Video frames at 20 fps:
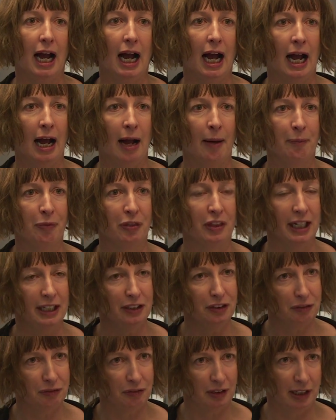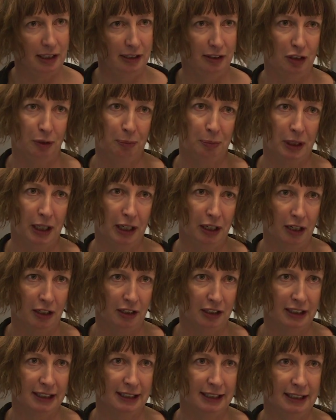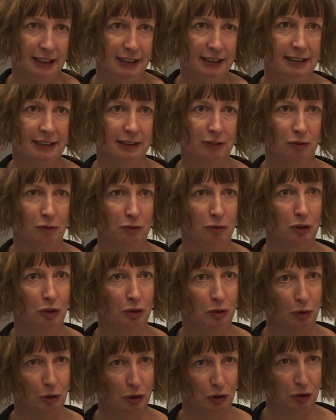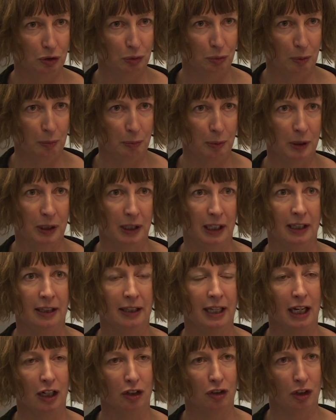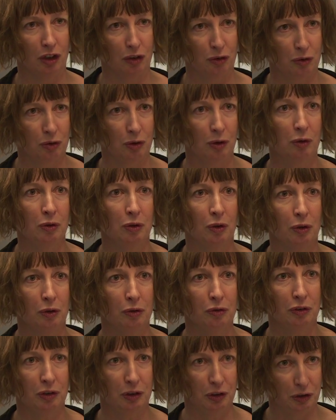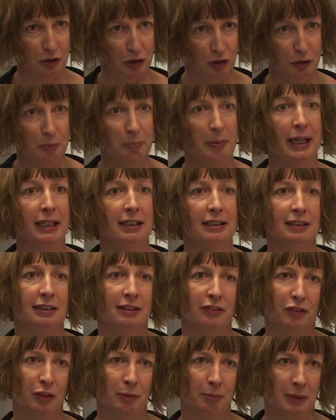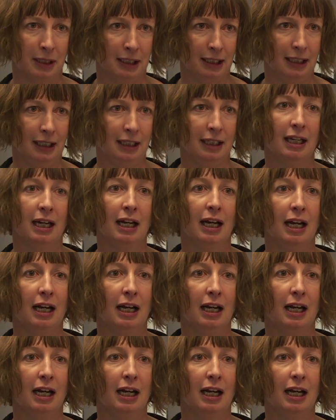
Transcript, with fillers: Um, they defined their priorities, resources were put in, they had control over the spending of the money